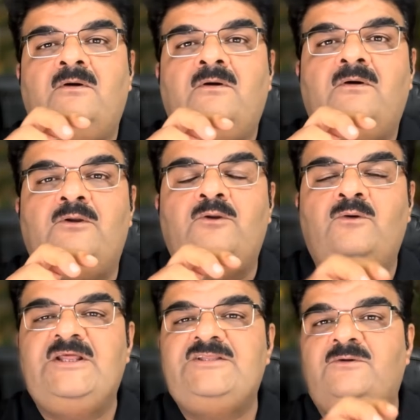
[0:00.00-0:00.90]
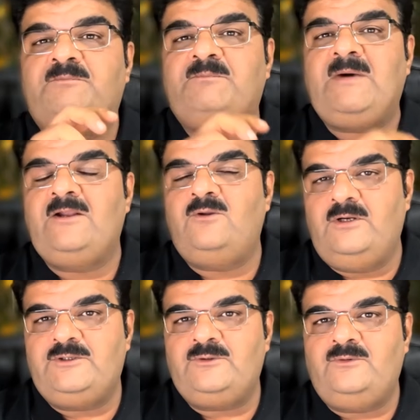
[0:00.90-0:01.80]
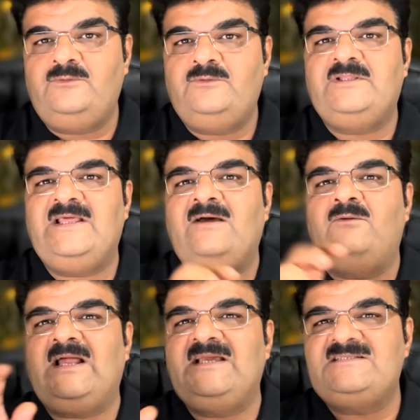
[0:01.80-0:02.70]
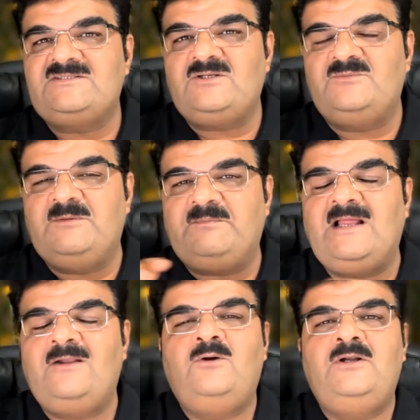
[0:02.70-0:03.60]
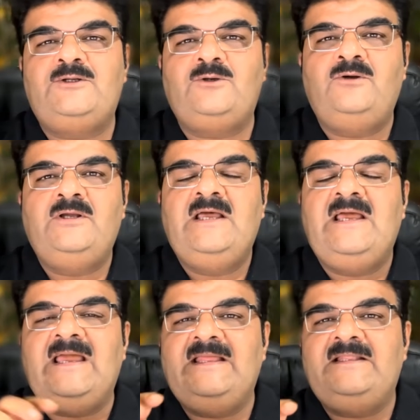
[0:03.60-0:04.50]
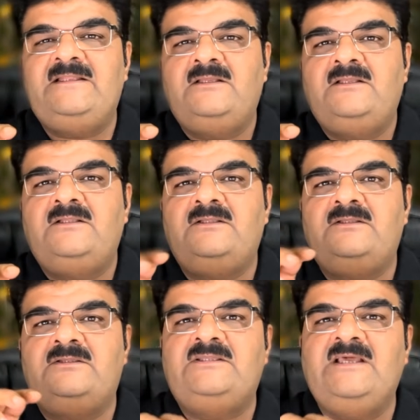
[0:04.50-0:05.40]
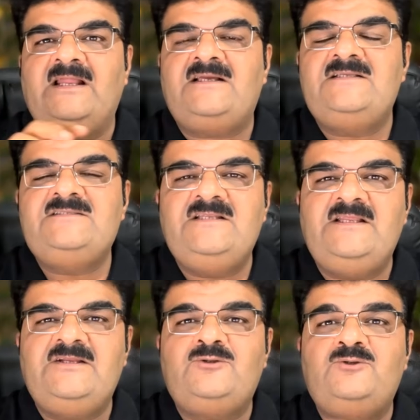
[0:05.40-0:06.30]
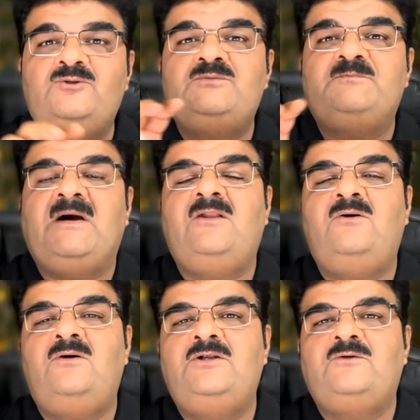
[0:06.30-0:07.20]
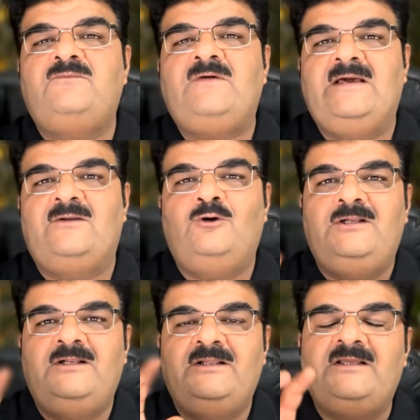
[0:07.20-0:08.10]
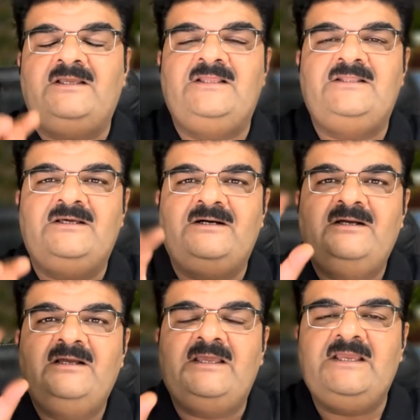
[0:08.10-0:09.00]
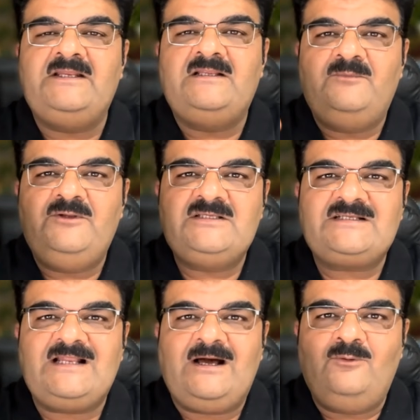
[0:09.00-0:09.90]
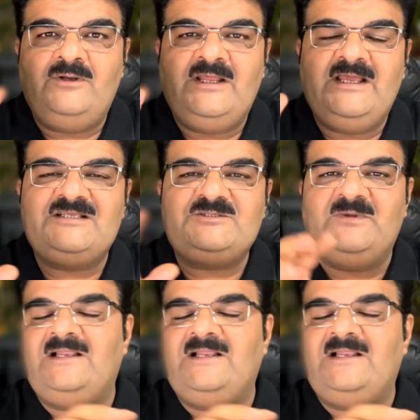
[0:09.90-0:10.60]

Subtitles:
knowledge of Palo Alto, they have license of the Palo Alto, and they are considering to use Palo Alto firewall in the AWS cloud as well.